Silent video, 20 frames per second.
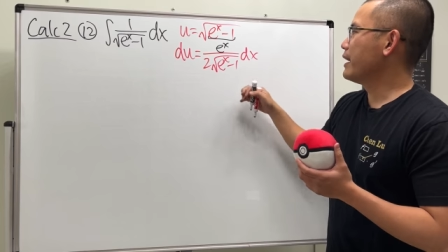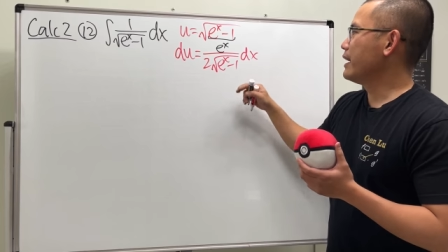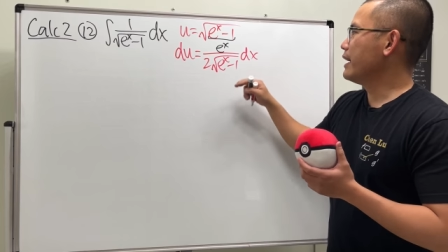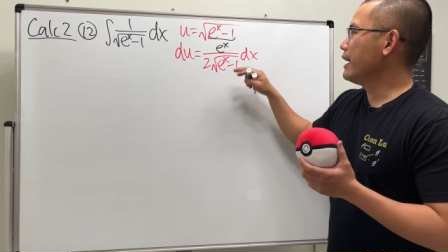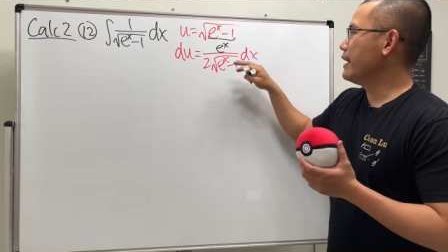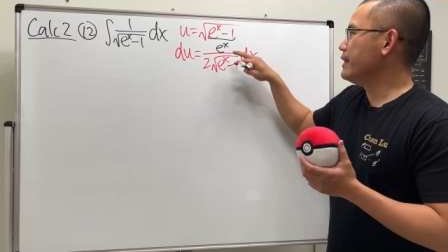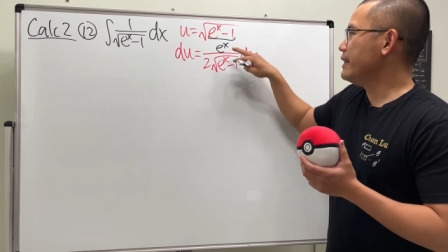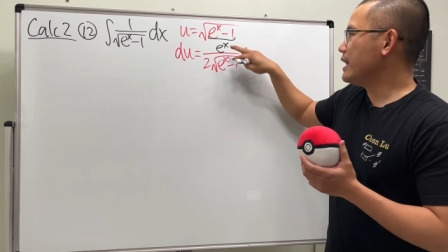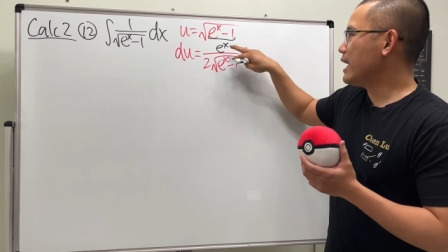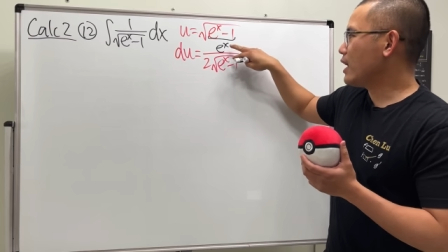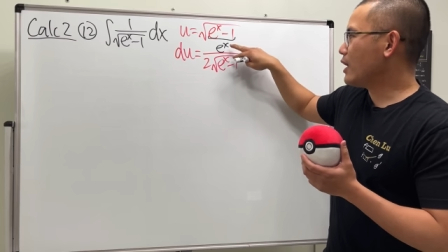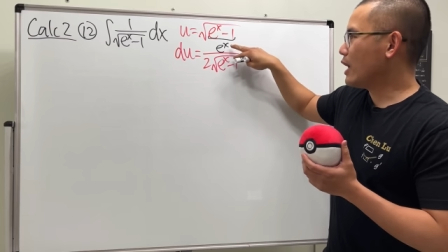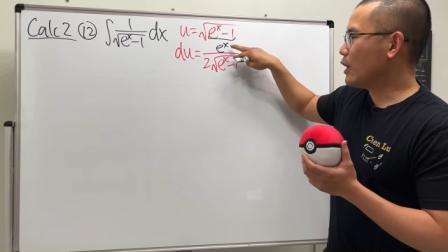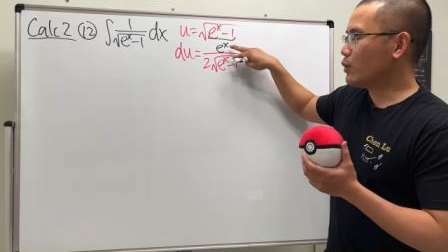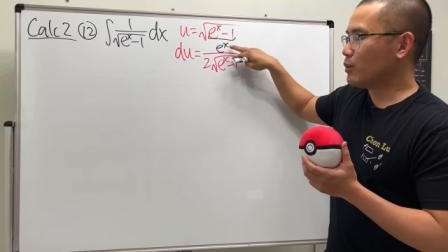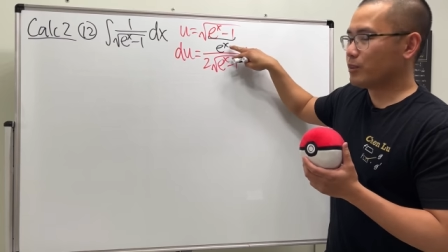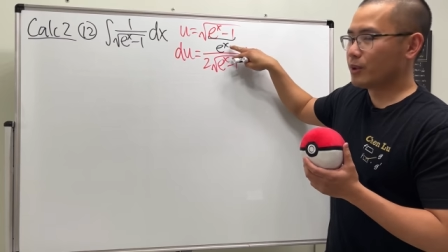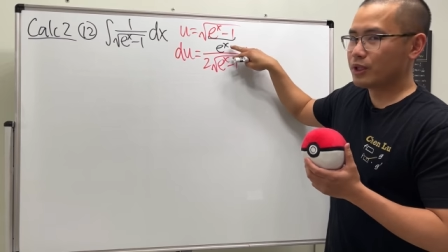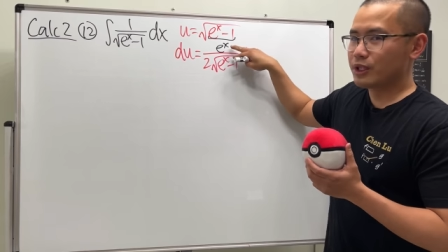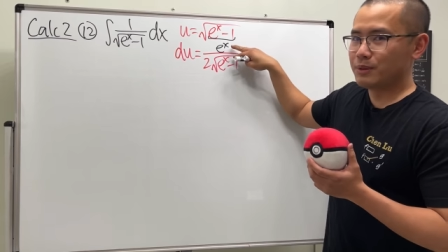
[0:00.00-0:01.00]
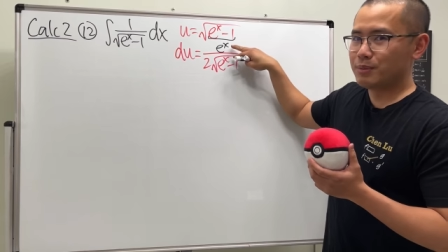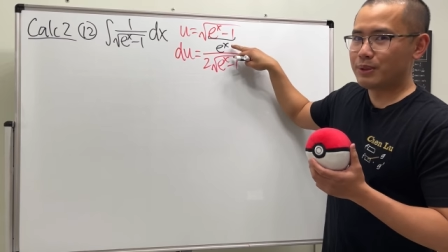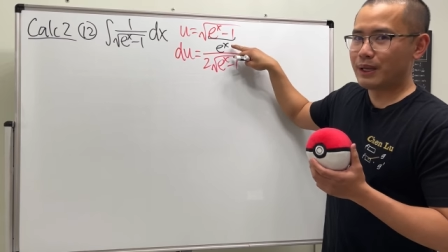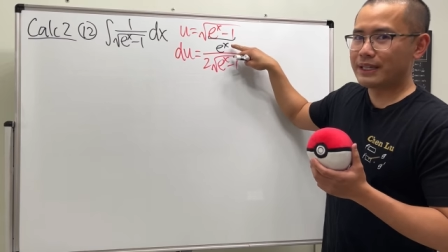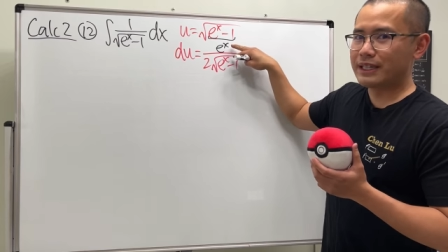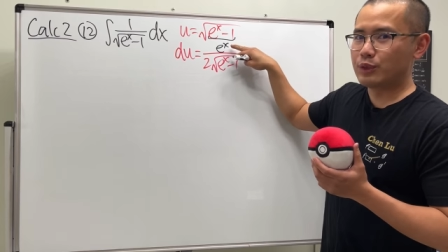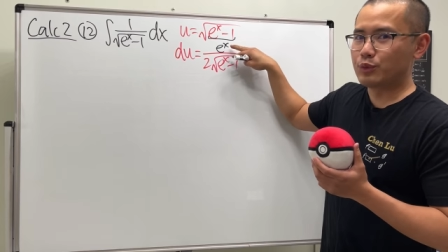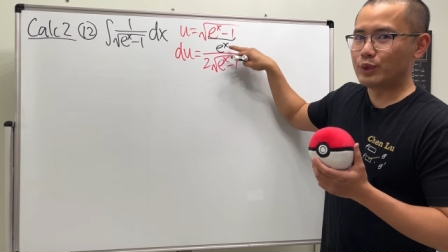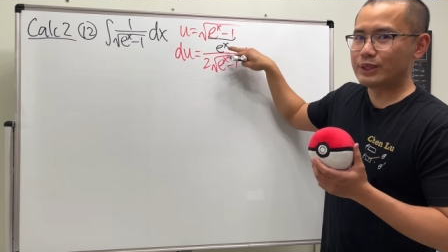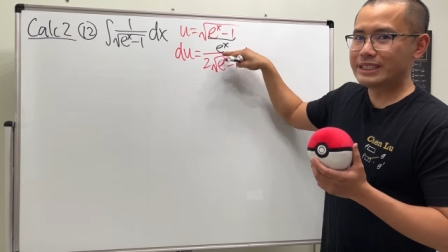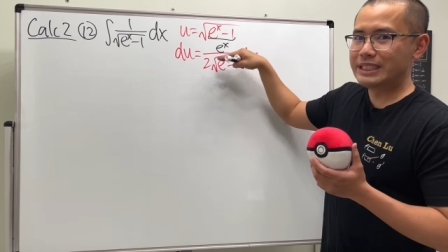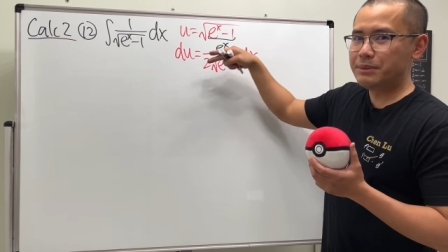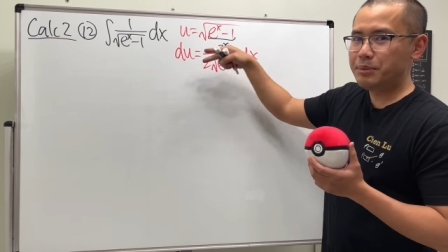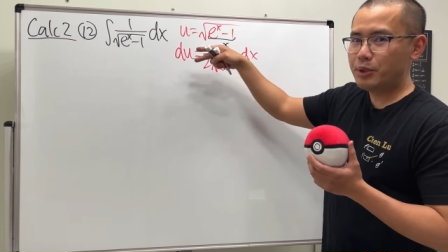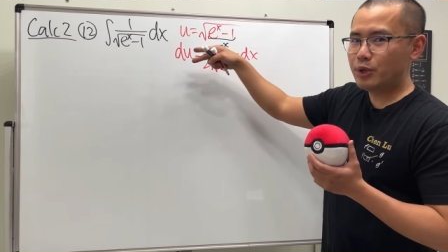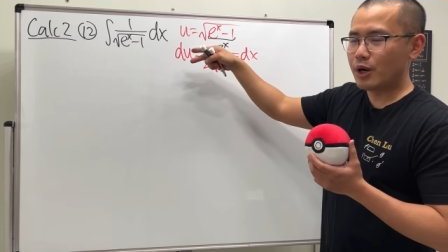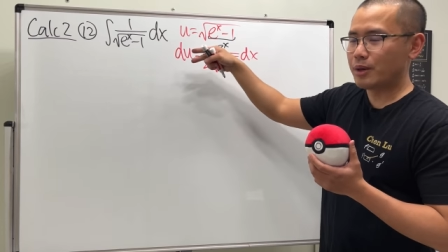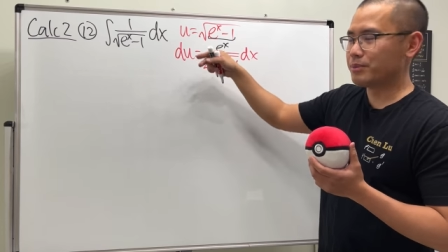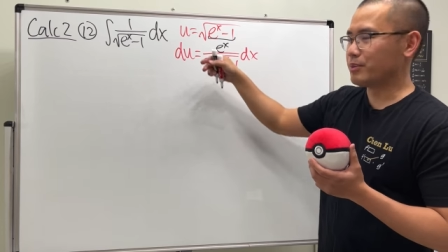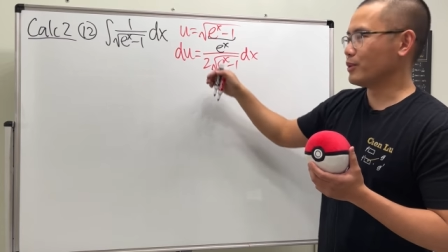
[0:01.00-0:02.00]
And now I will multiply the
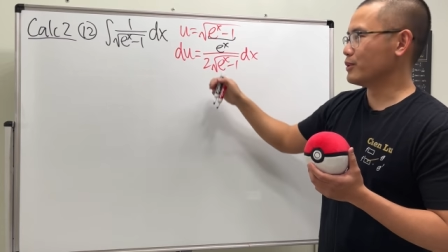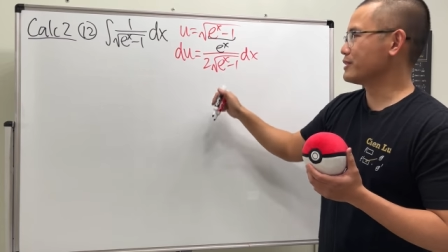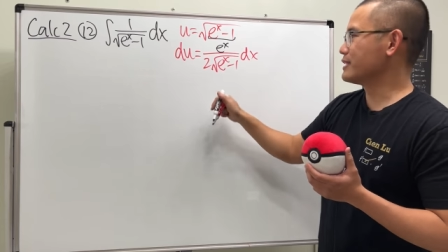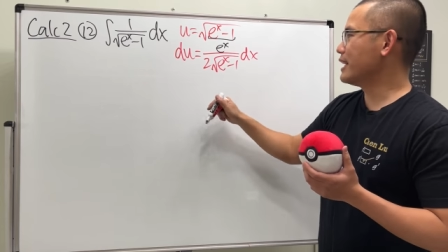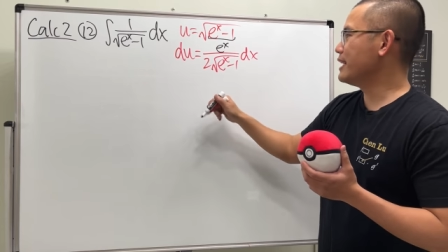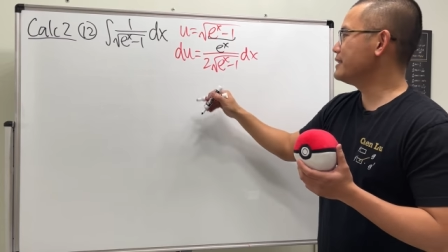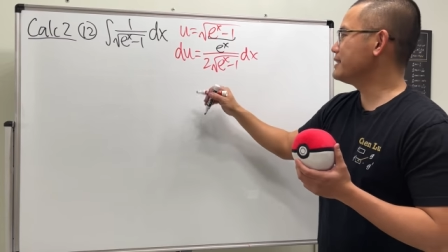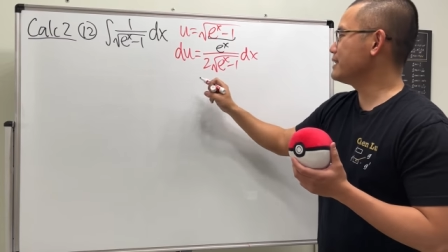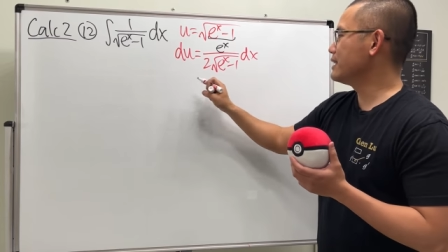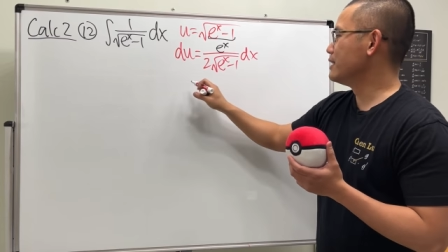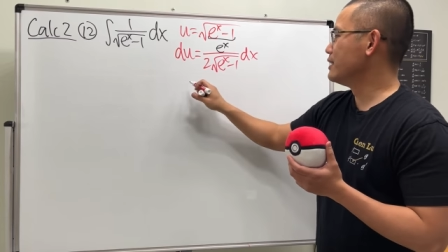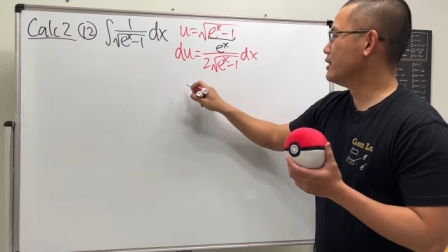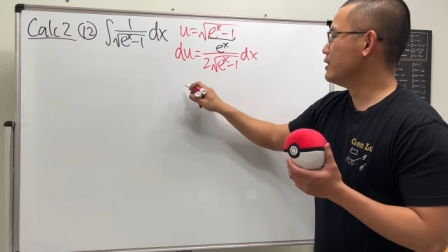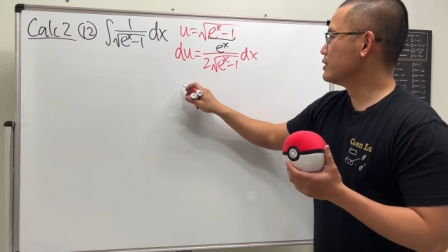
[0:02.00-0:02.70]
reciprocal on both sides.